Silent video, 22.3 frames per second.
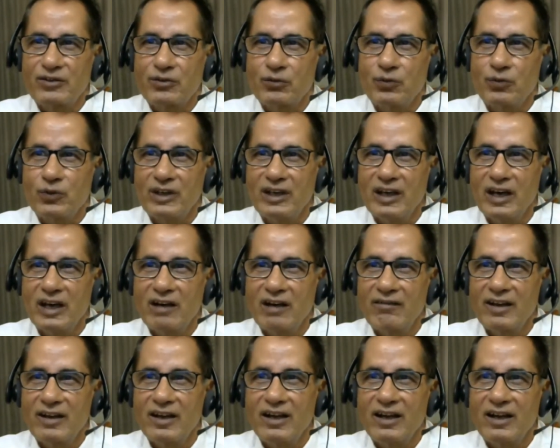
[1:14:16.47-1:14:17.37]
we
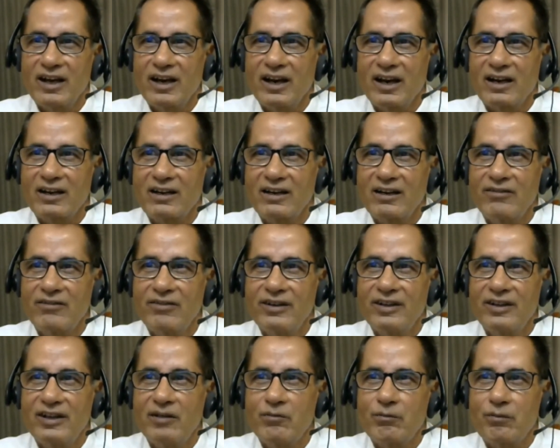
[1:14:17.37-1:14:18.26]
have interacted
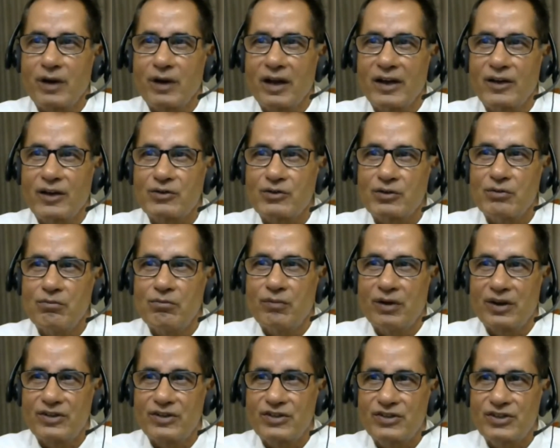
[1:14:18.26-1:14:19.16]
with employees of
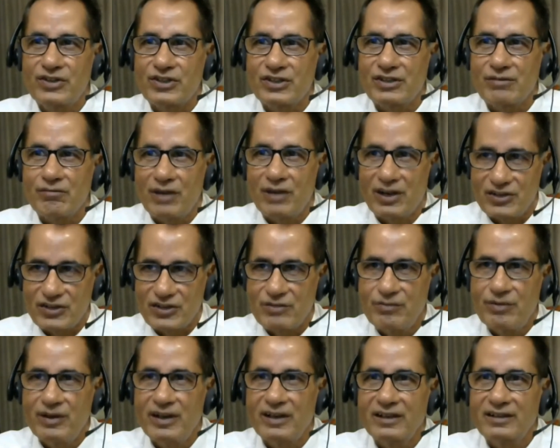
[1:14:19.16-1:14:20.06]
merged
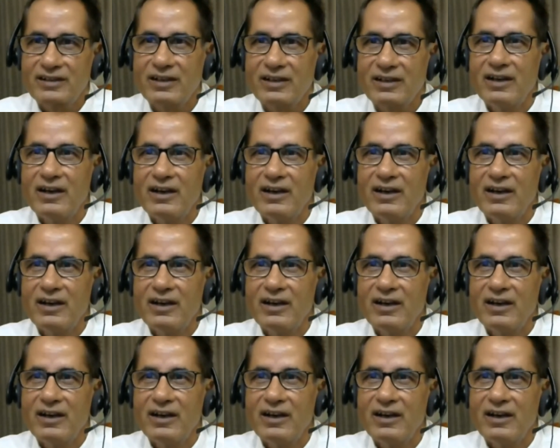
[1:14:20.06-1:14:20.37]
banks